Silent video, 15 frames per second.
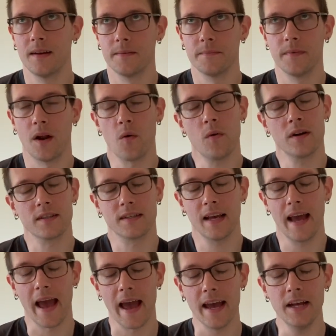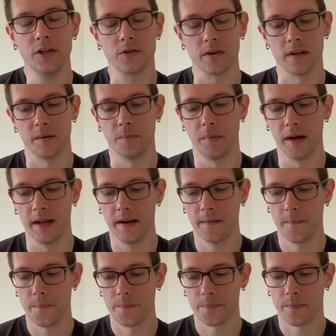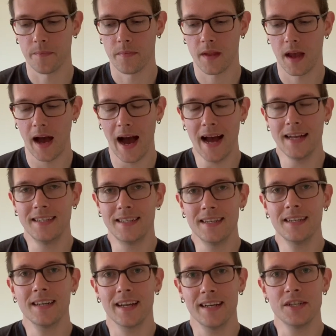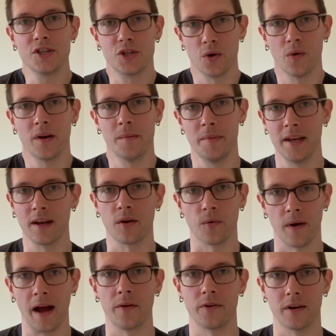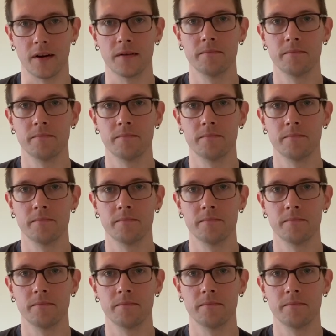don't want to say hatred, but I didn't enjoy being around her.